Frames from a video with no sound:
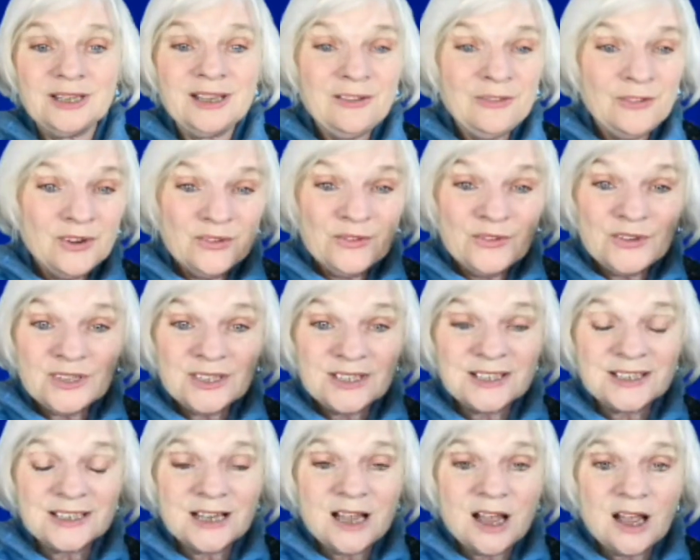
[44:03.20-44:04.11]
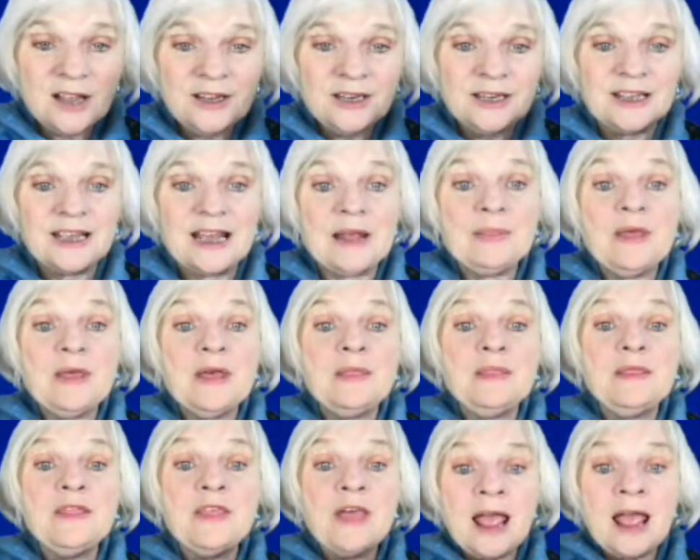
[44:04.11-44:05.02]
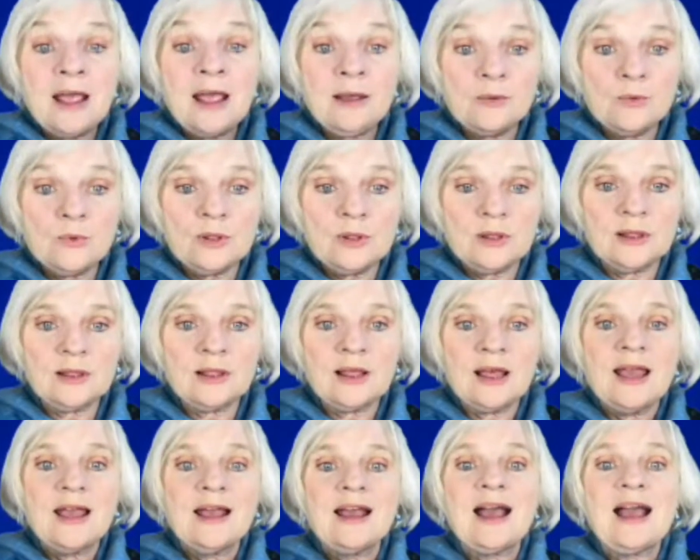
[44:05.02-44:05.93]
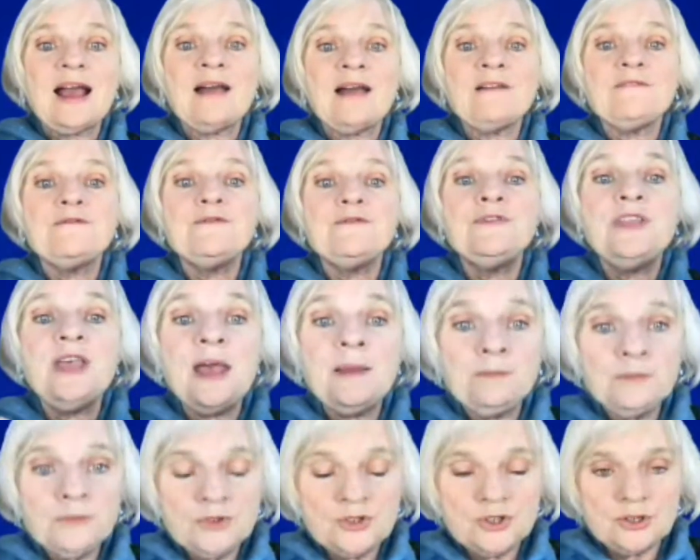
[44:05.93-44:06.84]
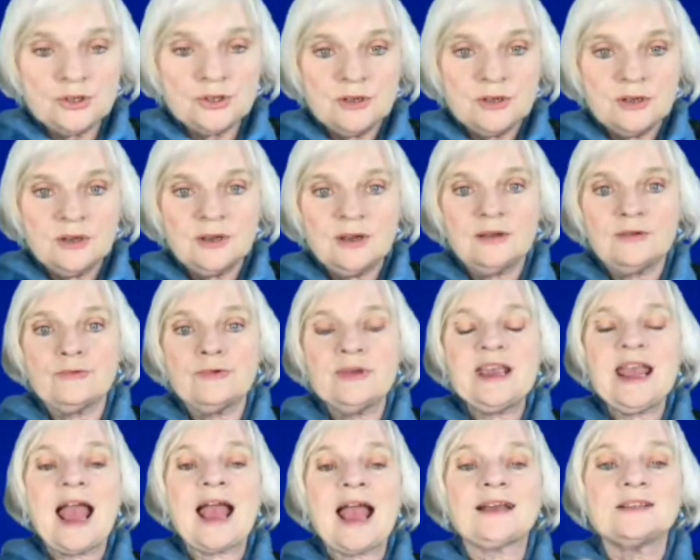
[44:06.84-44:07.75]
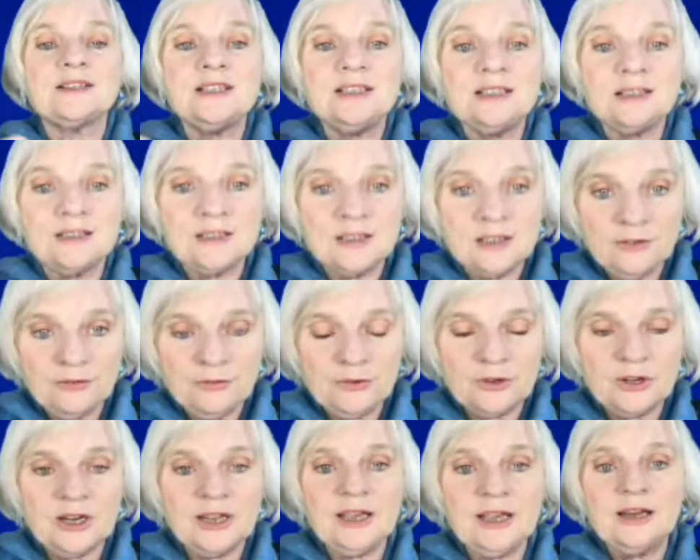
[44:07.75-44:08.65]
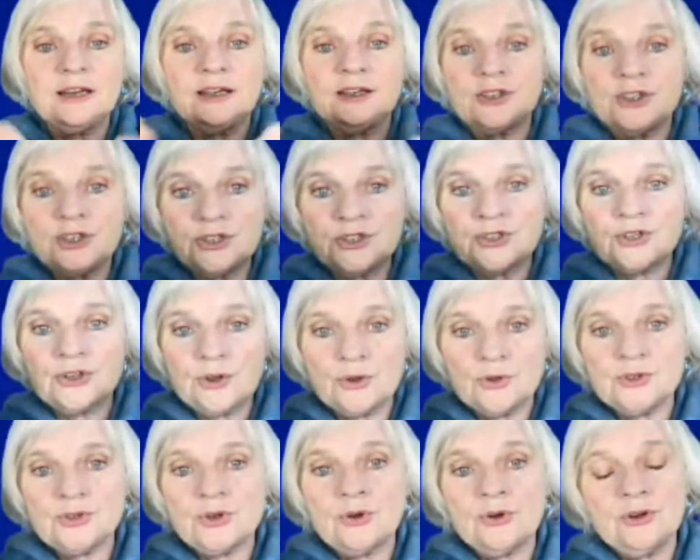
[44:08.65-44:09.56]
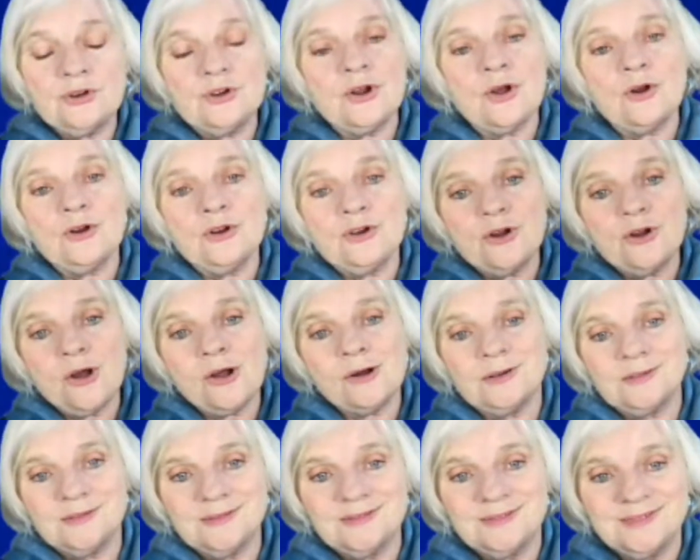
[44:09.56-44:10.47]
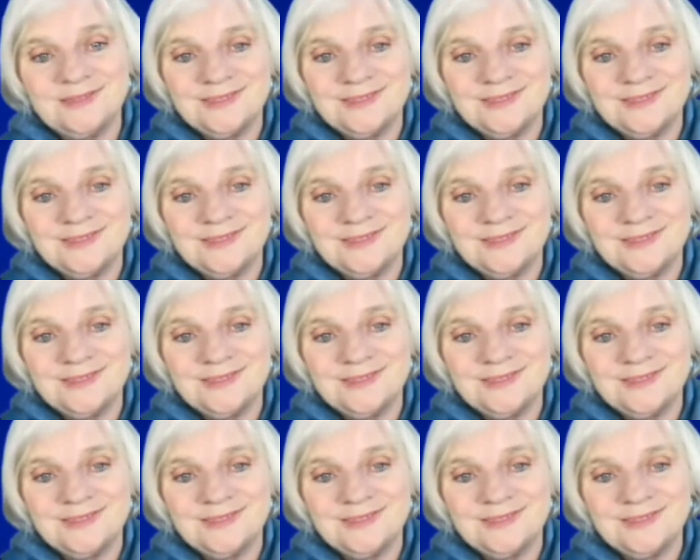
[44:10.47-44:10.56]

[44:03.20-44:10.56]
from then on, even if it's tiny, and then that will have them reacting differently, and it just goes on and on and on.